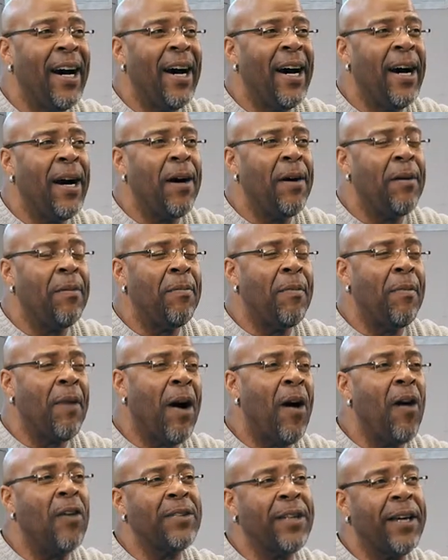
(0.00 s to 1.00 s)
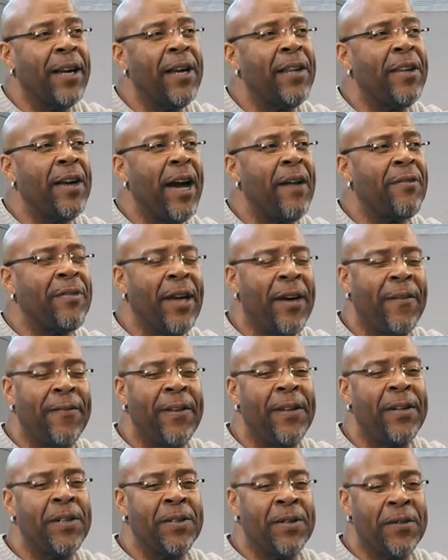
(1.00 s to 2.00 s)
Altogether, after I
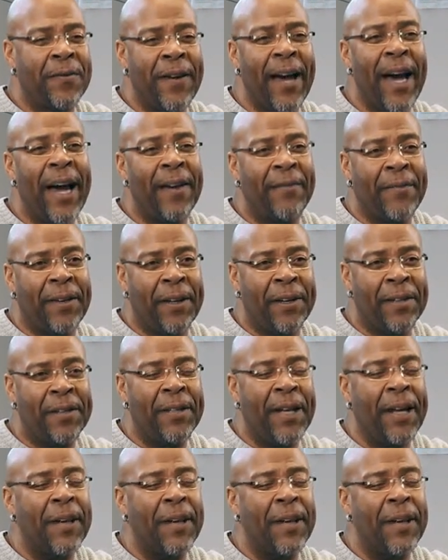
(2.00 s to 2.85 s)
finished the 5 years,